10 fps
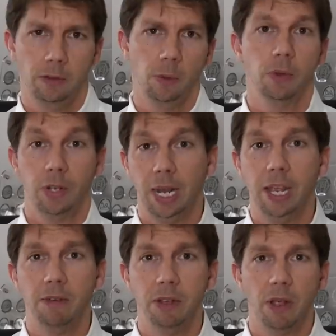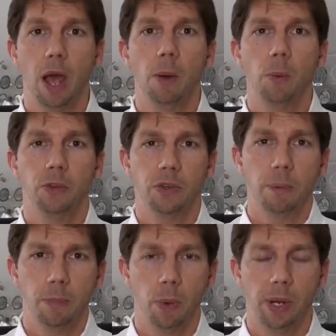So what's clear is at
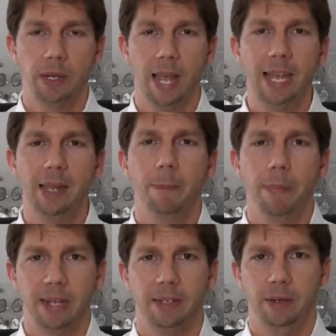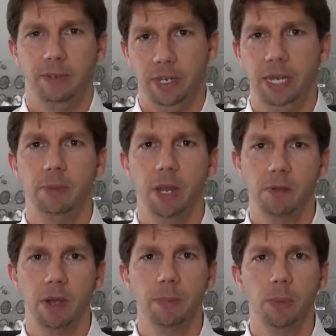some point a competitive team
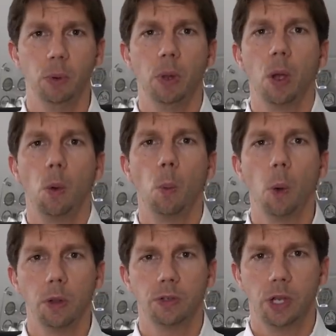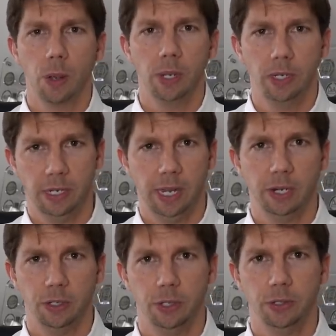like Red Bull was going to
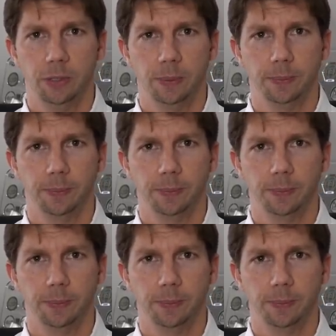catch us.